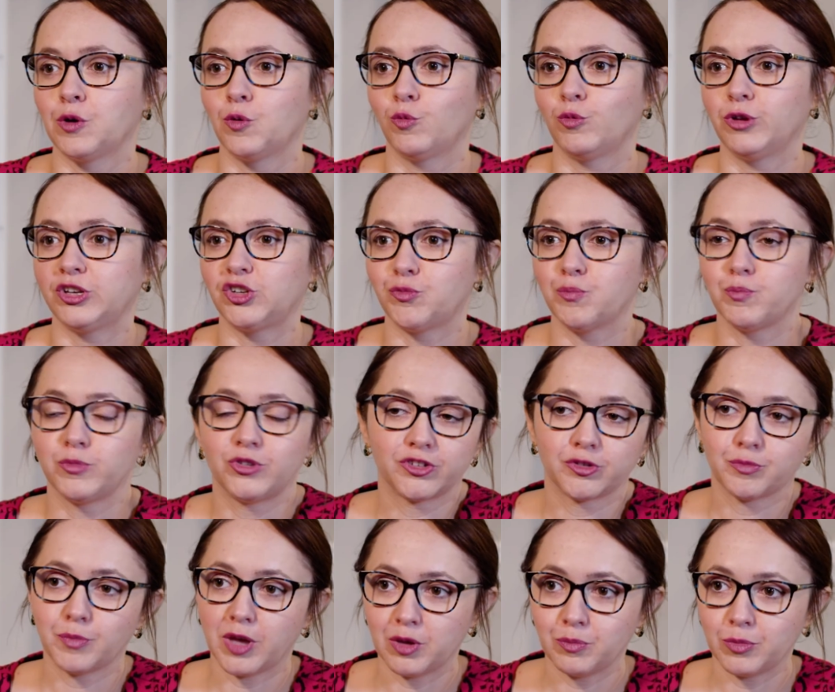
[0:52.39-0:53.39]
which
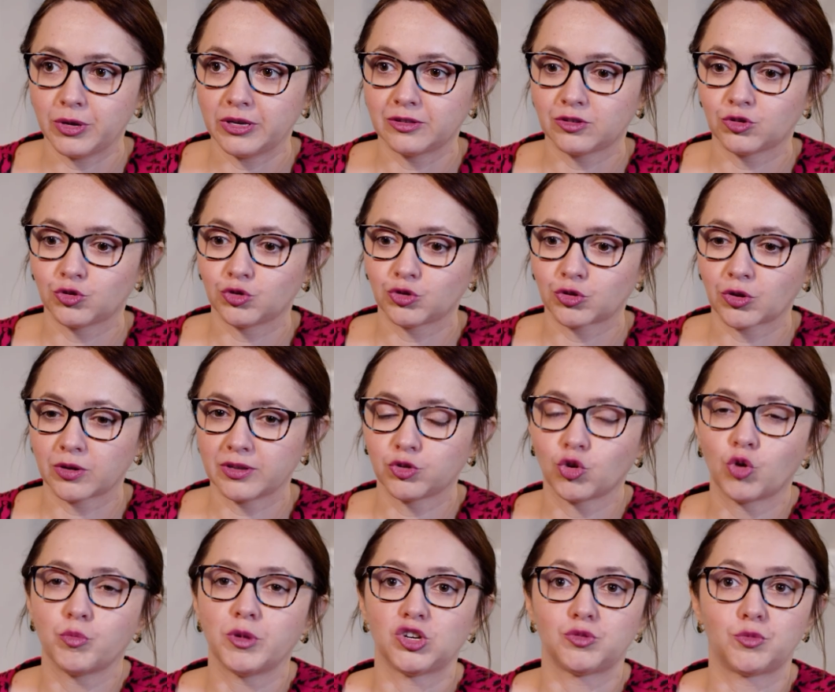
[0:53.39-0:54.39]
just made me
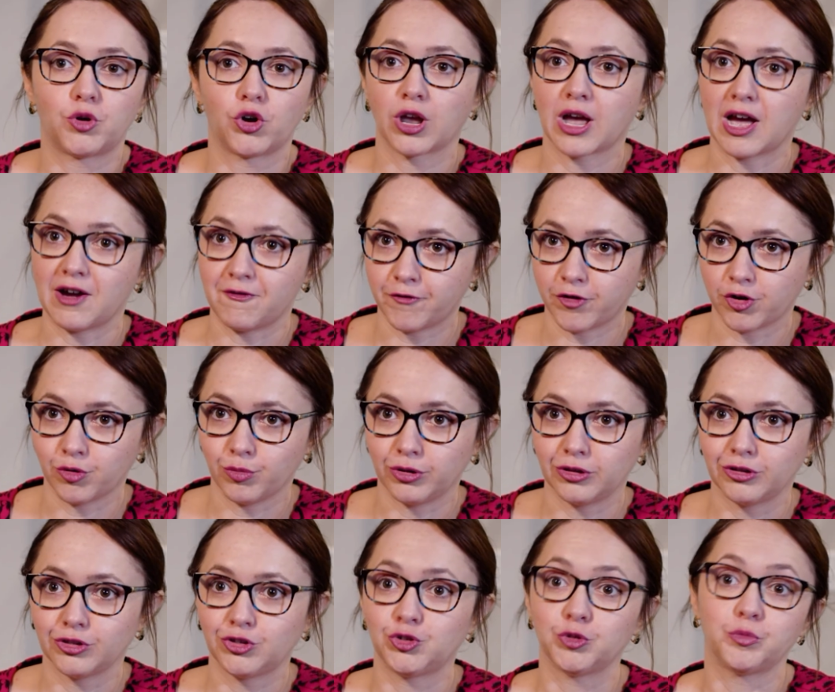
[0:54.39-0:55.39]
so much more
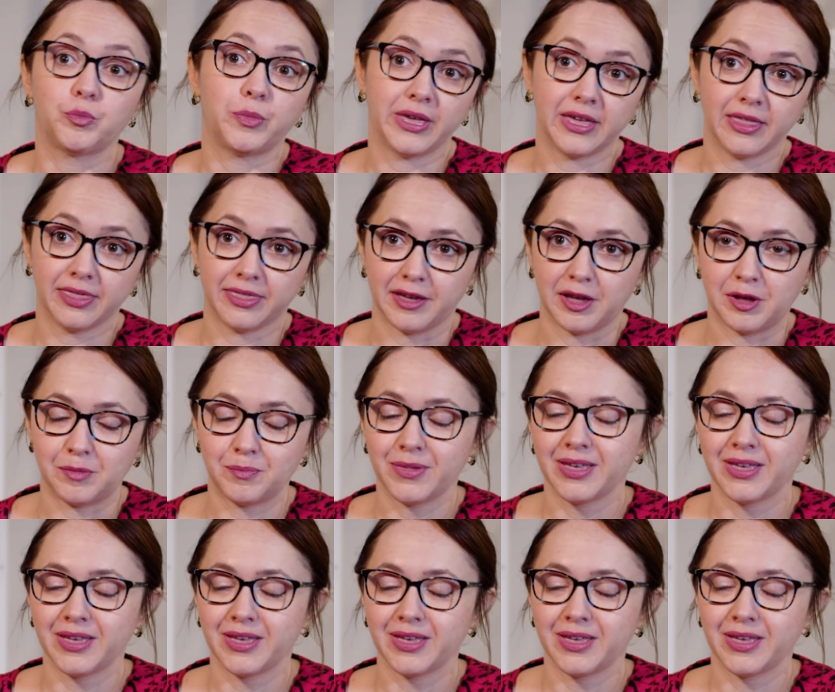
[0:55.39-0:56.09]
comfortable to pick them.